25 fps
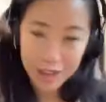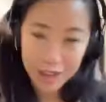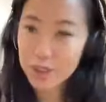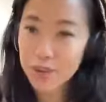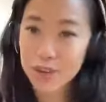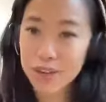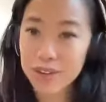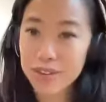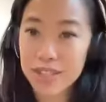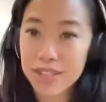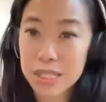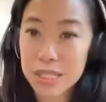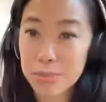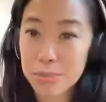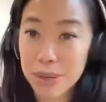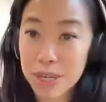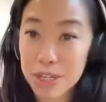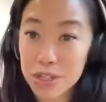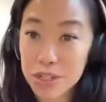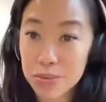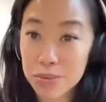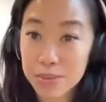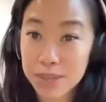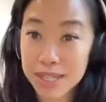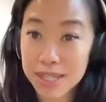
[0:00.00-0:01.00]
other end of the
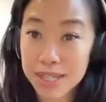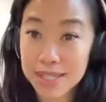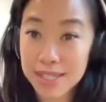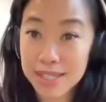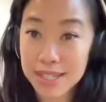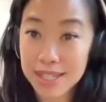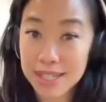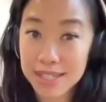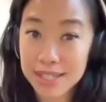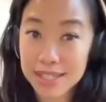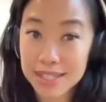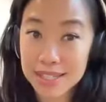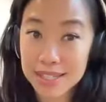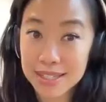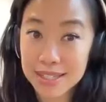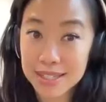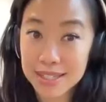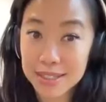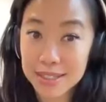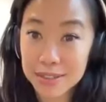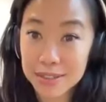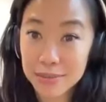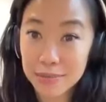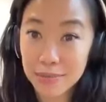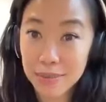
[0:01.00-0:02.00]
spectrum exists
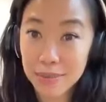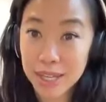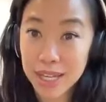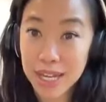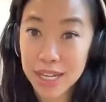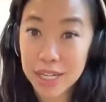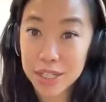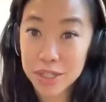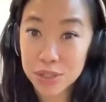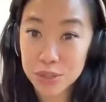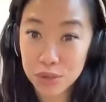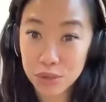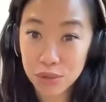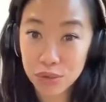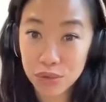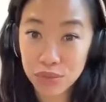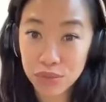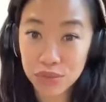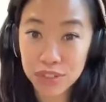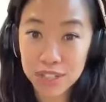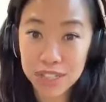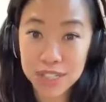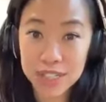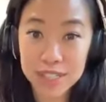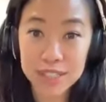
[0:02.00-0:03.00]
like i do
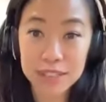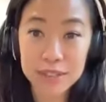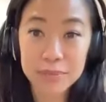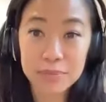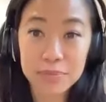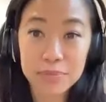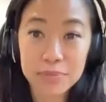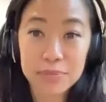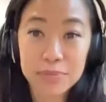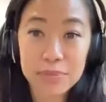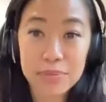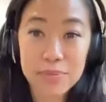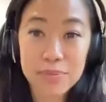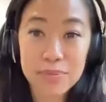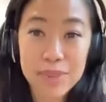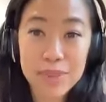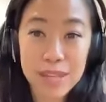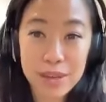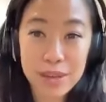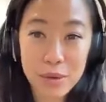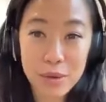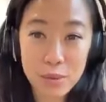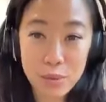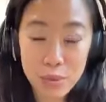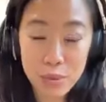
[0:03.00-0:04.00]
feel
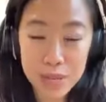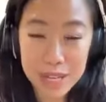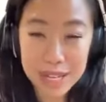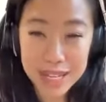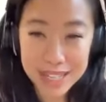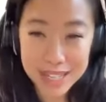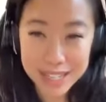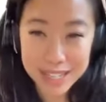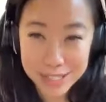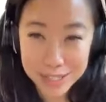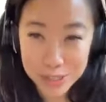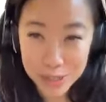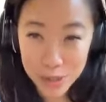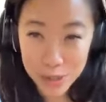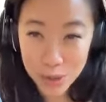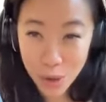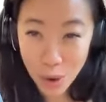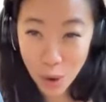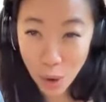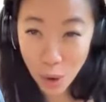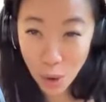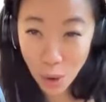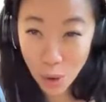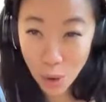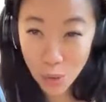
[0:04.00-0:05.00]
it is
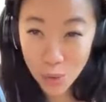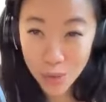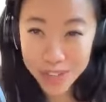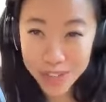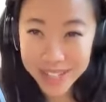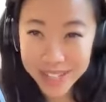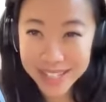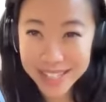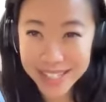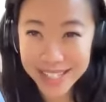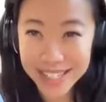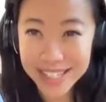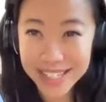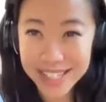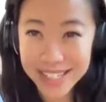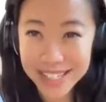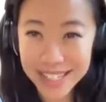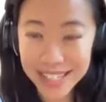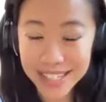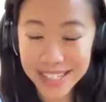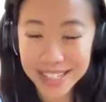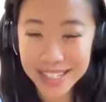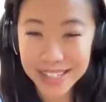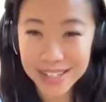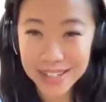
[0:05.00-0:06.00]

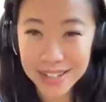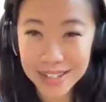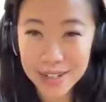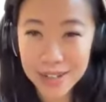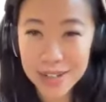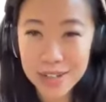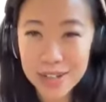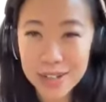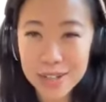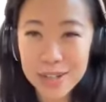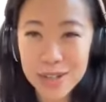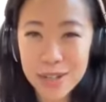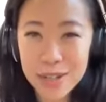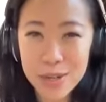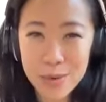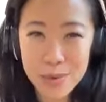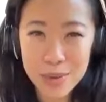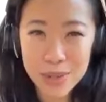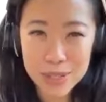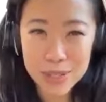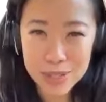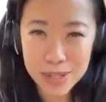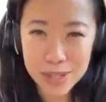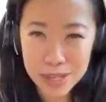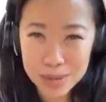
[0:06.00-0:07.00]
coexisting you know
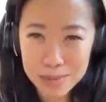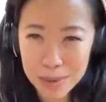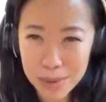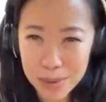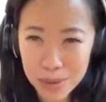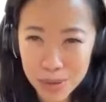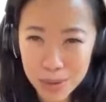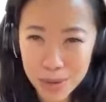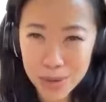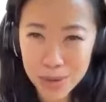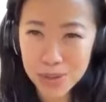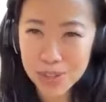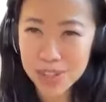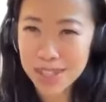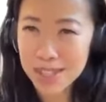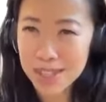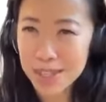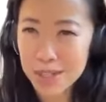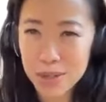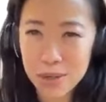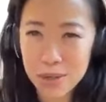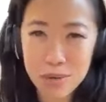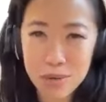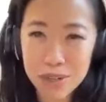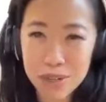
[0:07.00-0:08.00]
when they talk about earth and
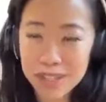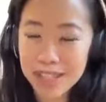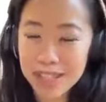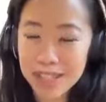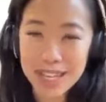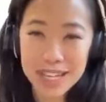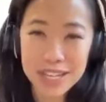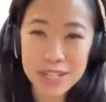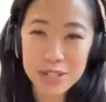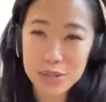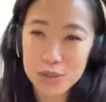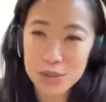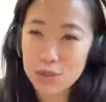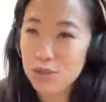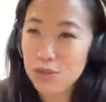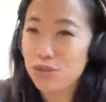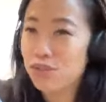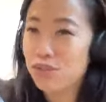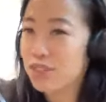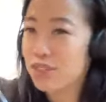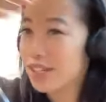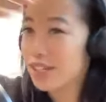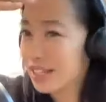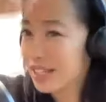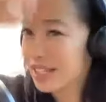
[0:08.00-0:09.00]
the new earth like i do
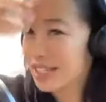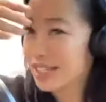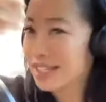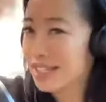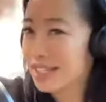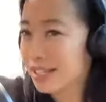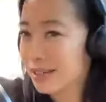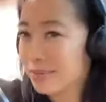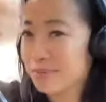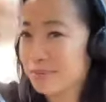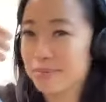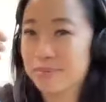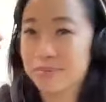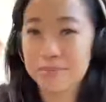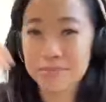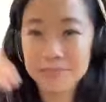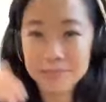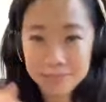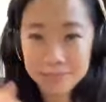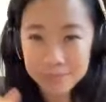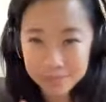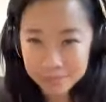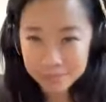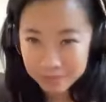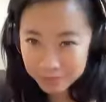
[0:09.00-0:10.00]
feel it's um
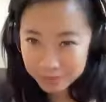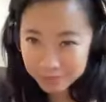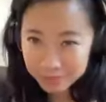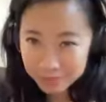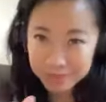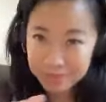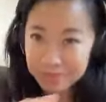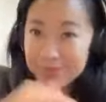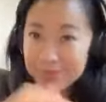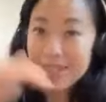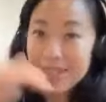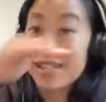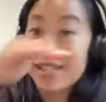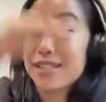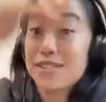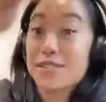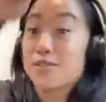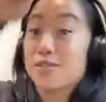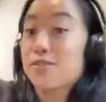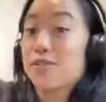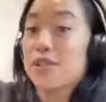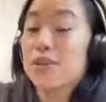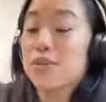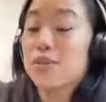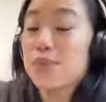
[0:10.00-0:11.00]
it's
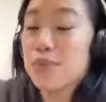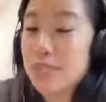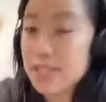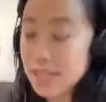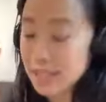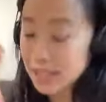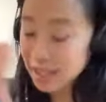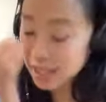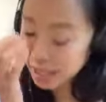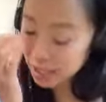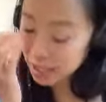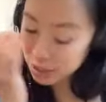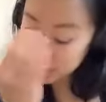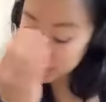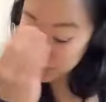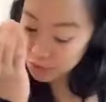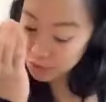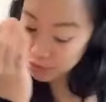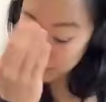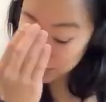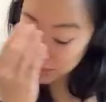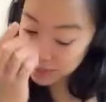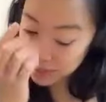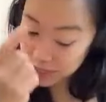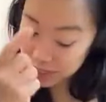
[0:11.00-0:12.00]
a frequency thing i do
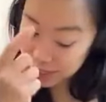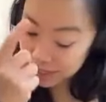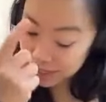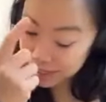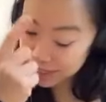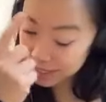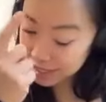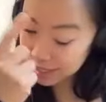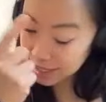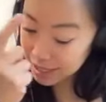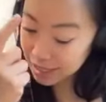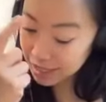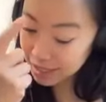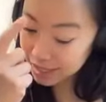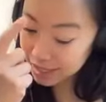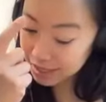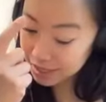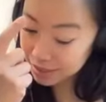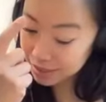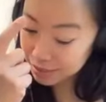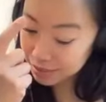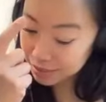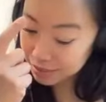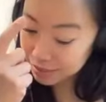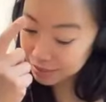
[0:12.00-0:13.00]
feel it's like